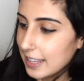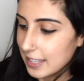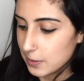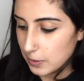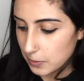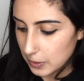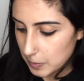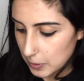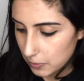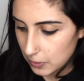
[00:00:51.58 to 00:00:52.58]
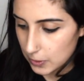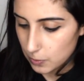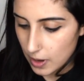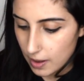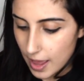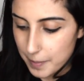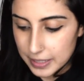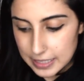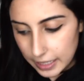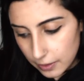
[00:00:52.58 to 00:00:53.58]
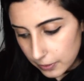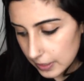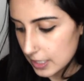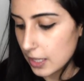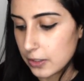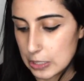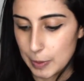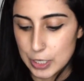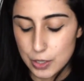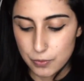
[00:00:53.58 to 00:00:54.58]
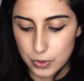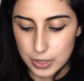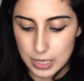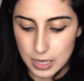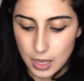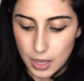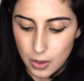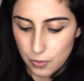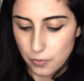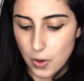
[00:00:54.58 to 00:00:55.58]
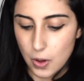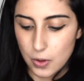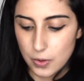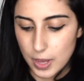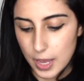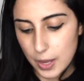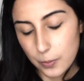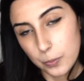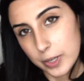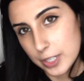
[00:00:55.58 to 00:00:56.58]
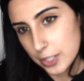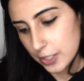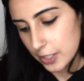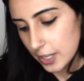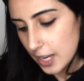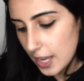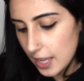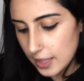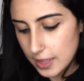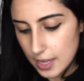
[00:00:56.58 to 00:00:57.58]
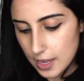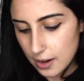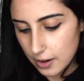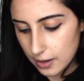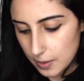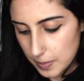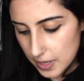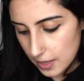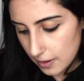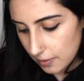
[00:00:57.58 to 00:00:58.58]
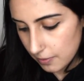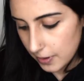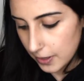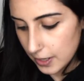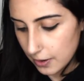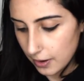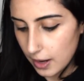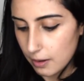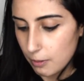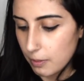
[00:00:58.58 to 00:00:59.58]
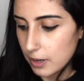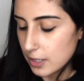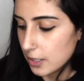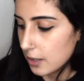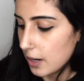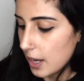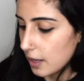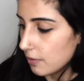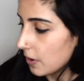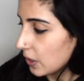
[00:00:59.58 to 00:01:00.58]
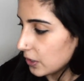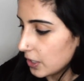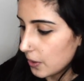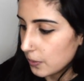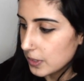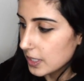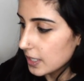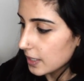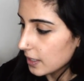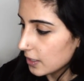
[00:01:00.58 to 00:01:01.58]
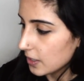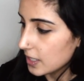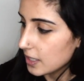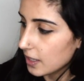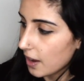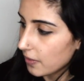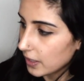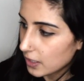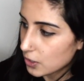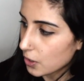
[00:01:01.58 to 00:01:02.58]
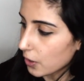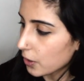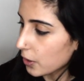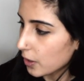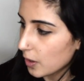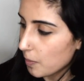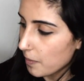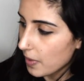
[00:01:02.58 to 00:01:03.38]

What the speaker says: This one's really beautiful as well. I'm excited for these colors, especially for the fall and winter. They are going to be very great winter and fall tones. As you can see, they have like the darker